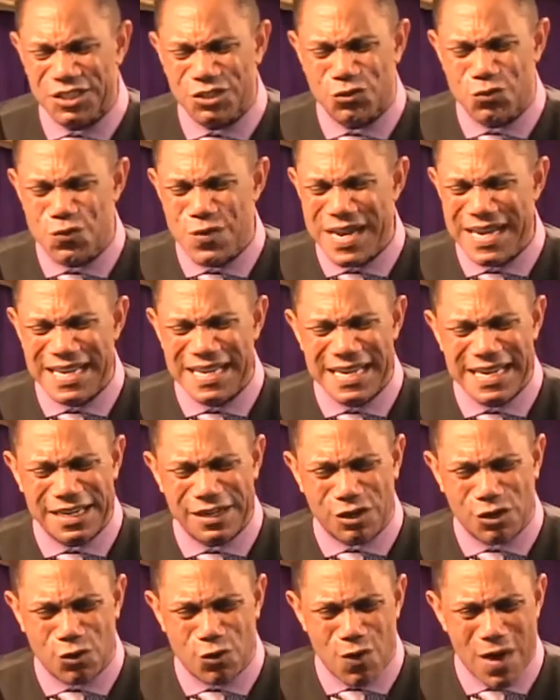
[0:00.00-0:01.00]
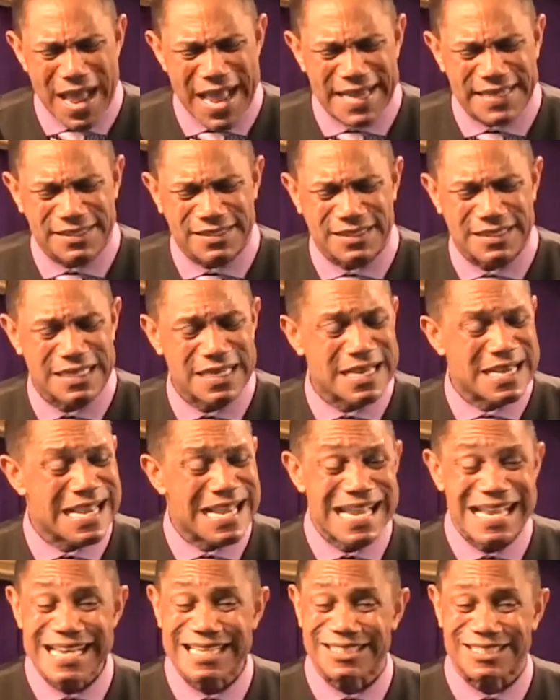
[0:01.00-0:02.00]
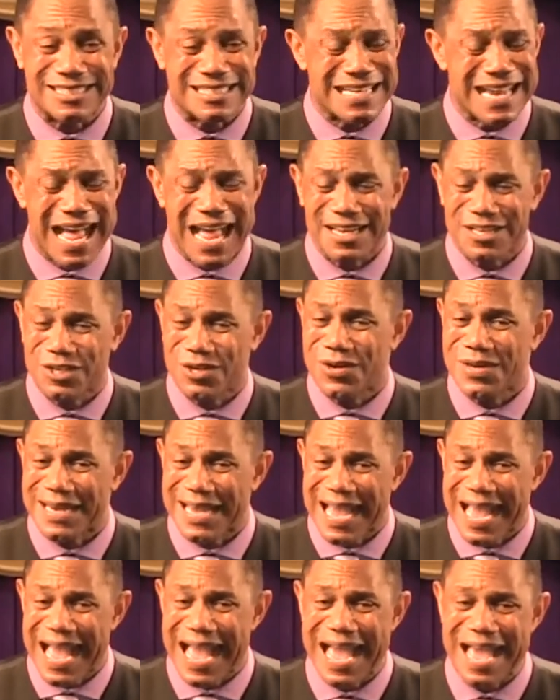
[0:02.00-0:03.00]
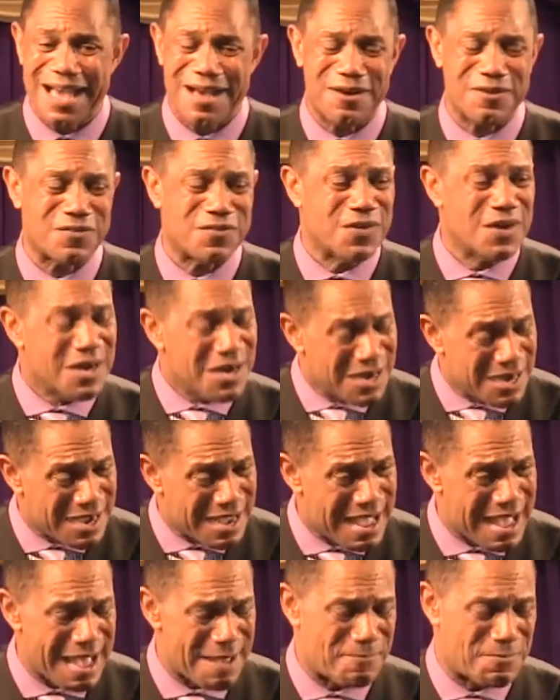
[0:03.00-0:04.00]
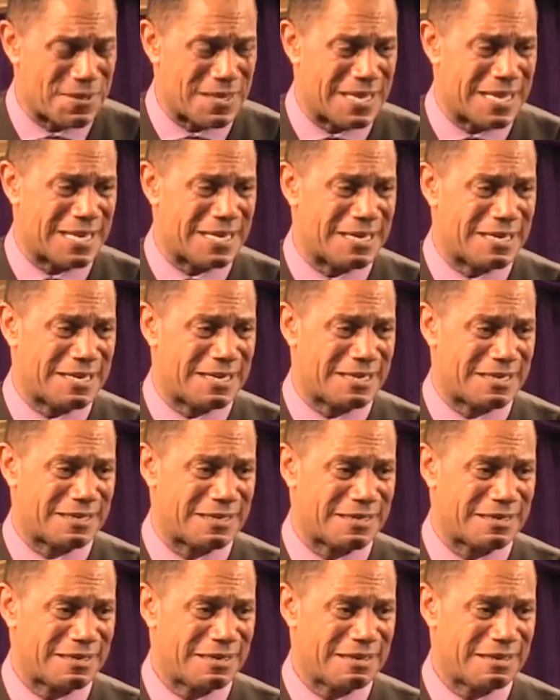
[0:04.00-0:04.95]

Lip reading: it's written in Christ, it's not going to have a happy ending.